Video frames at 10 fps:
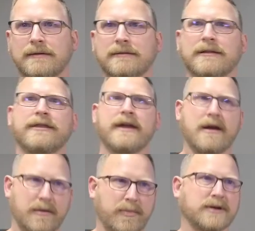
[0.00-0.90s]

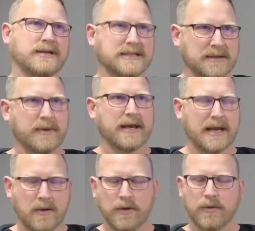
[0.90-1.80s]
there
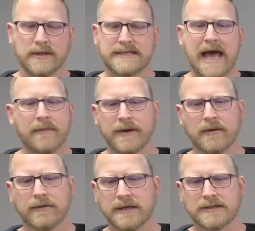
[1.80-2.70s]
participating with what's
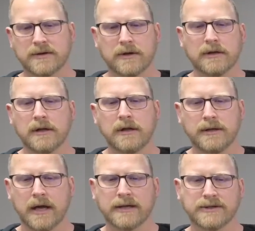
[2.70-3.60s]
happening with Israel
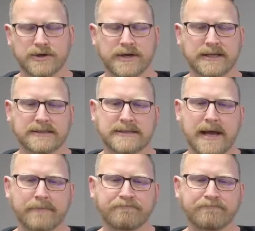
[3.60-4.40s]
during this time.